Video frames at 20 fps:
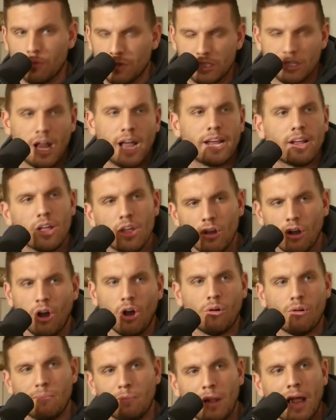it was like,
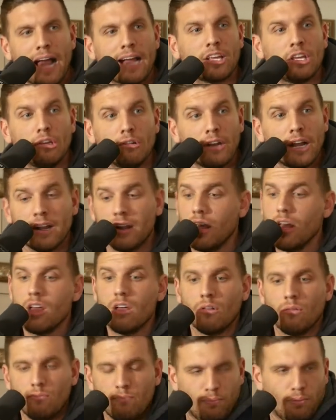oh, a black unit.
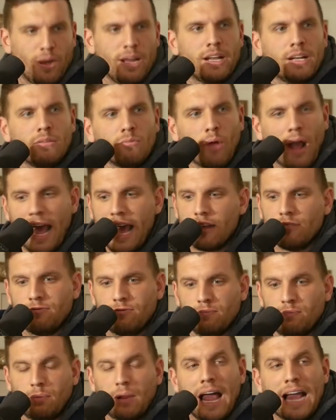Britain had
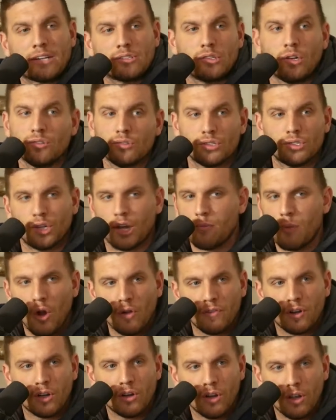black soldiers come
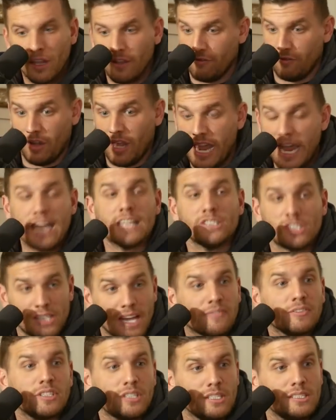over in
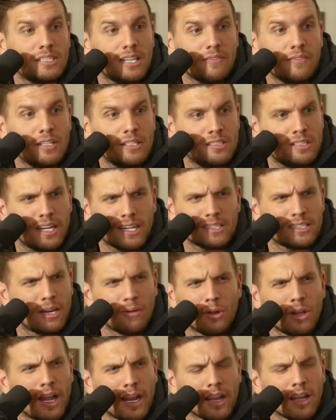1776. They
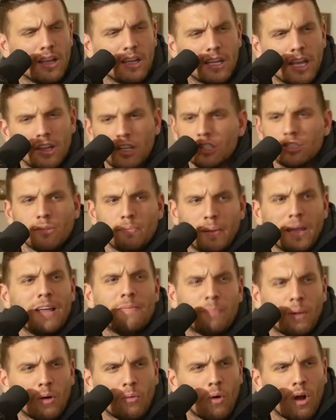were like, yeah, these are
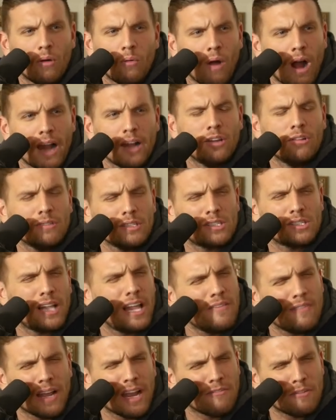people. Why, why are you
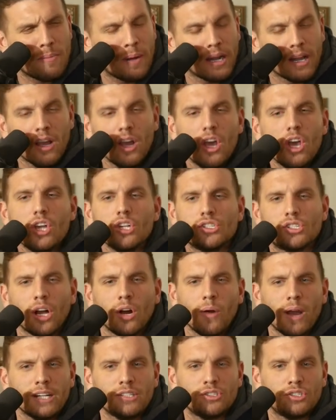enslaving everybody? Yeah.
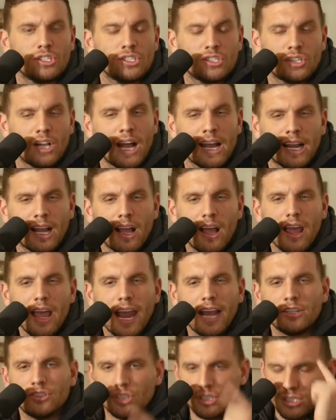So it's just like,
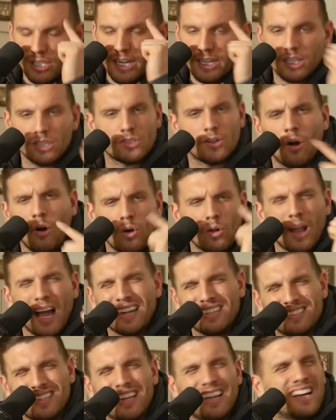it's just like this whole
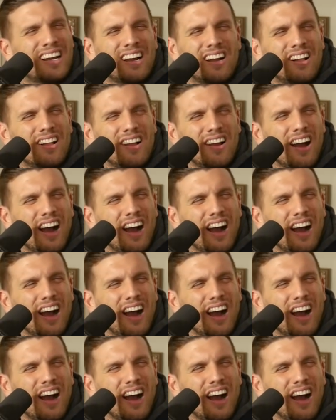idea